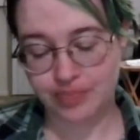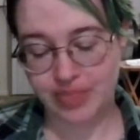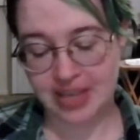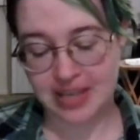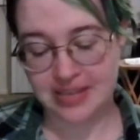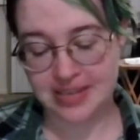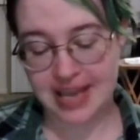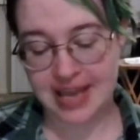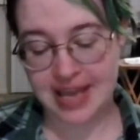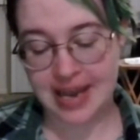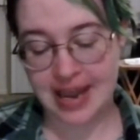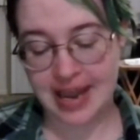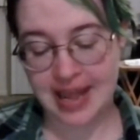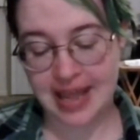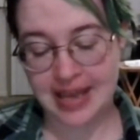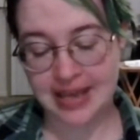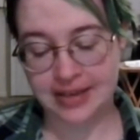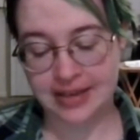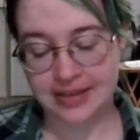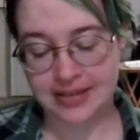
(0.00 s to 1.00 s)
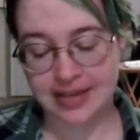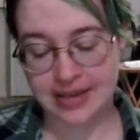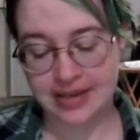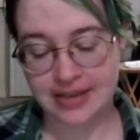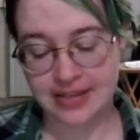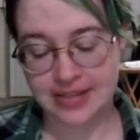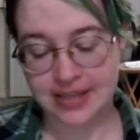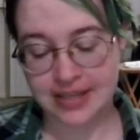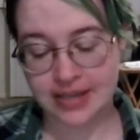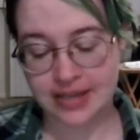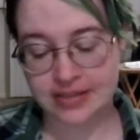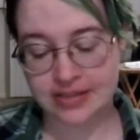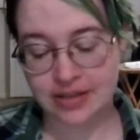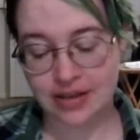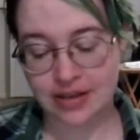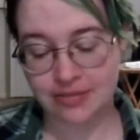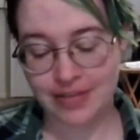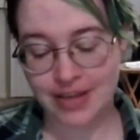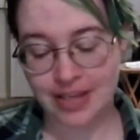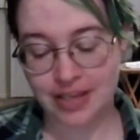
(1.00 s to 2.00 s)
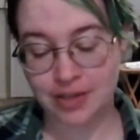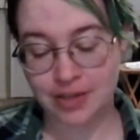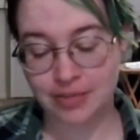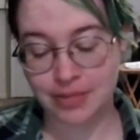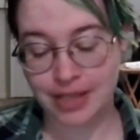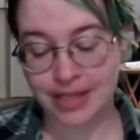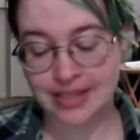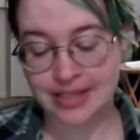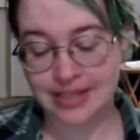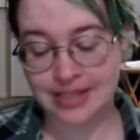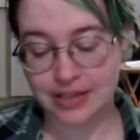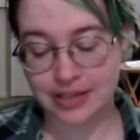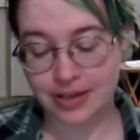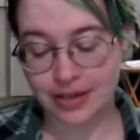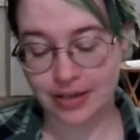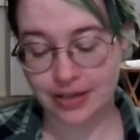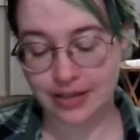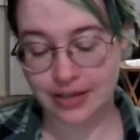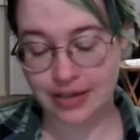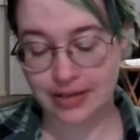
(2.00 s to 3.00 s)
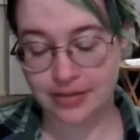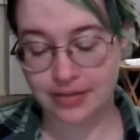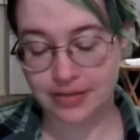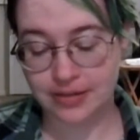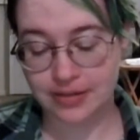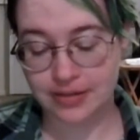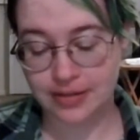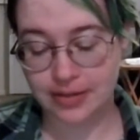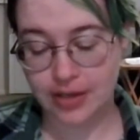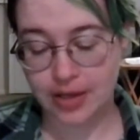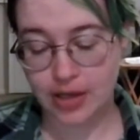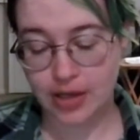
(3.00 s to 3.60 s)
His head ached, and his eyes saw phantom lights in the darkness,